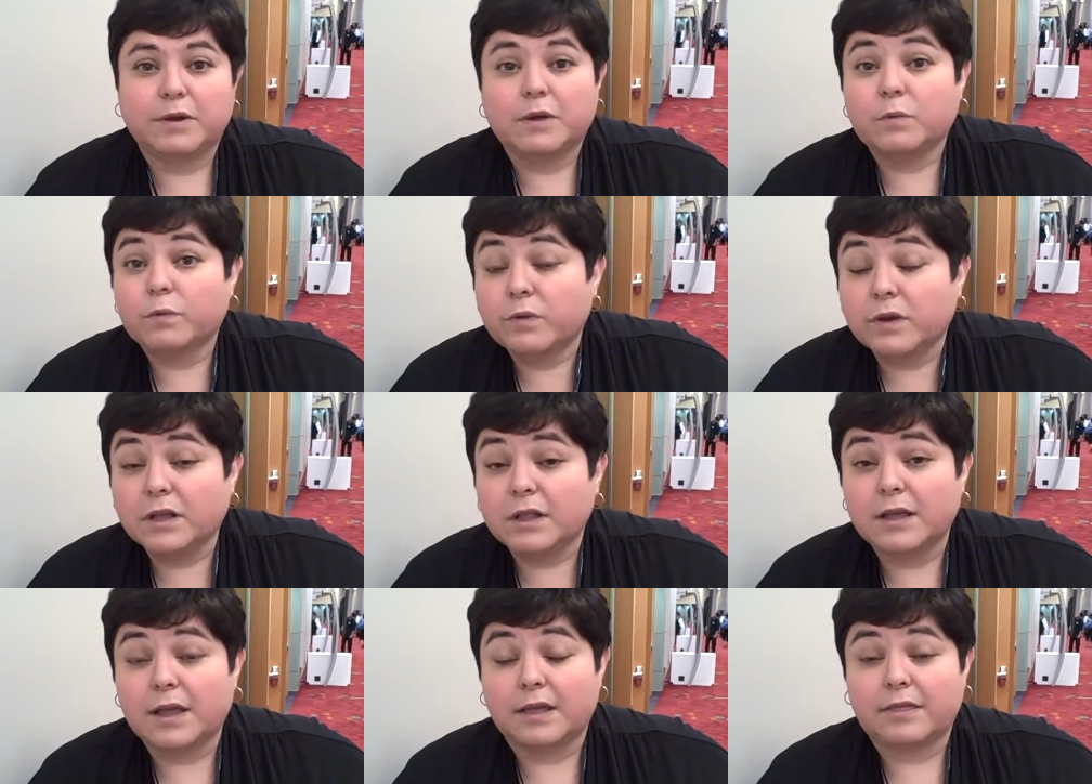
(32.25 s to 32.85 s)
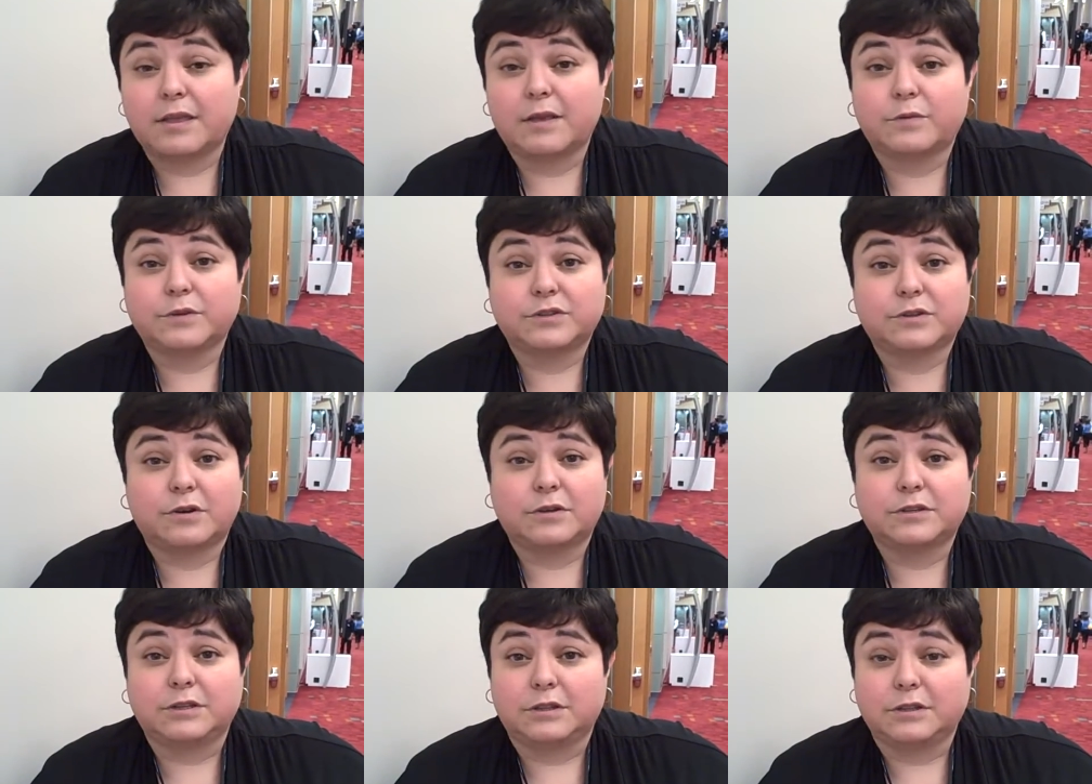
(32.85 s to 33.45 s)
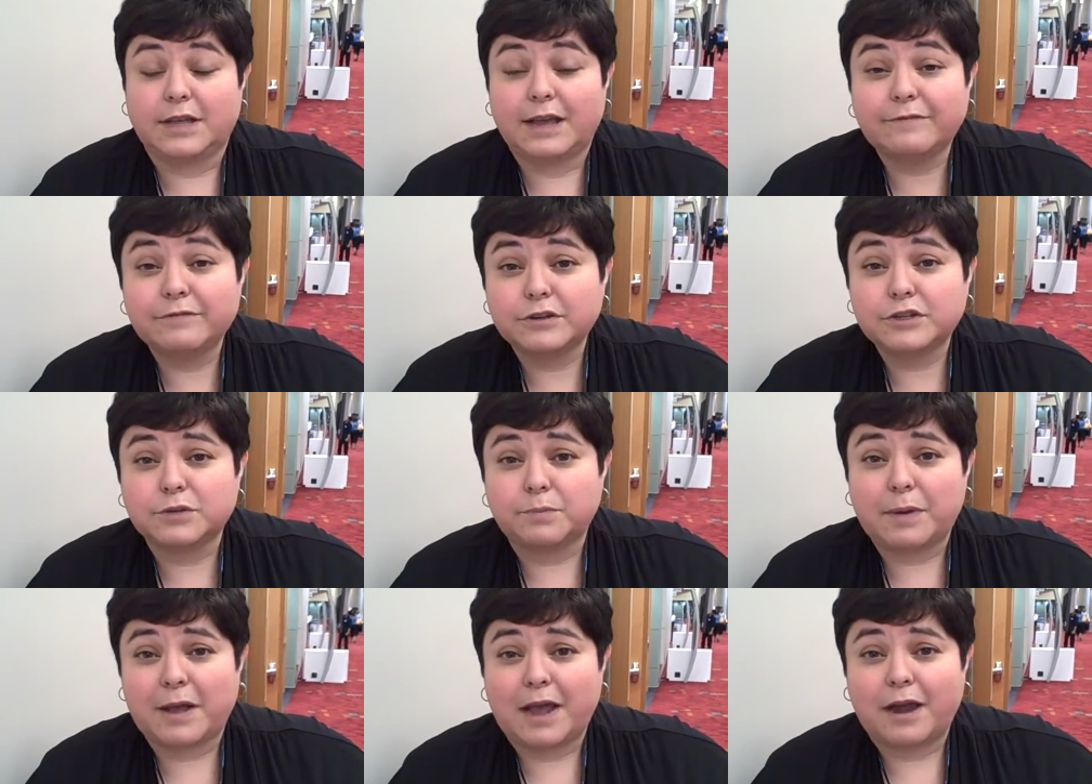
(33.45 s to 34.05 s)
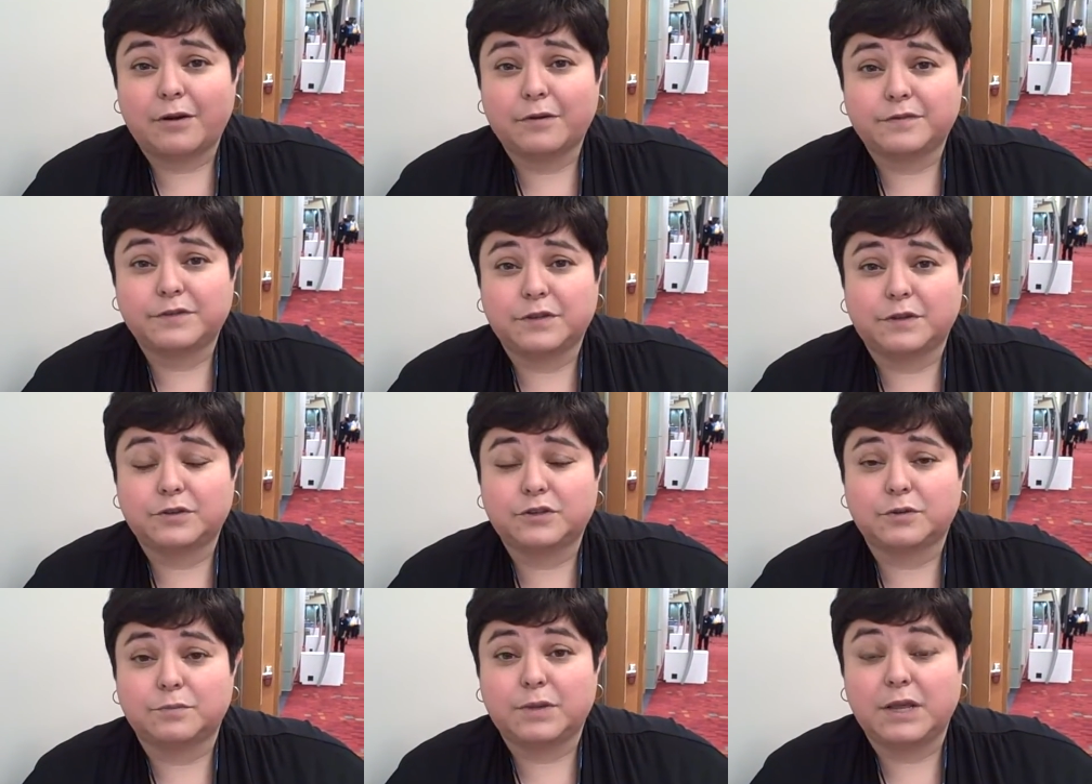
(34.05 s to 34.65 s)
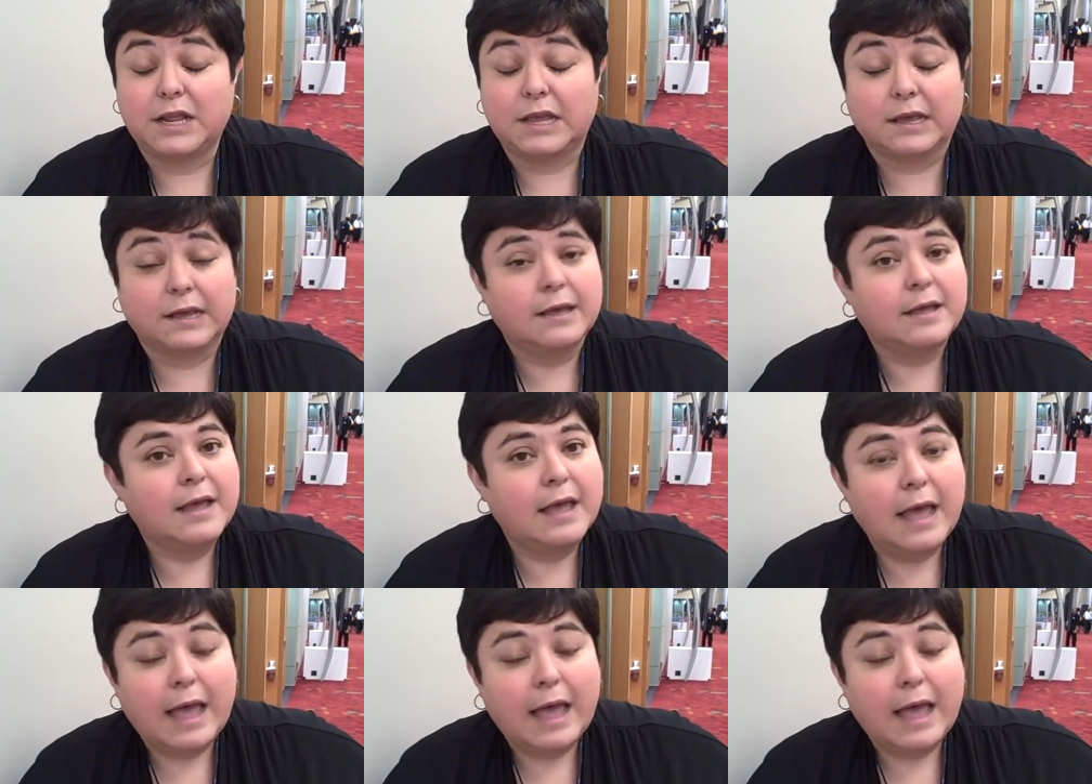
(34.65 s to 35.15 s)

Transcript: but really, I think we're starting to leverage the power of social media.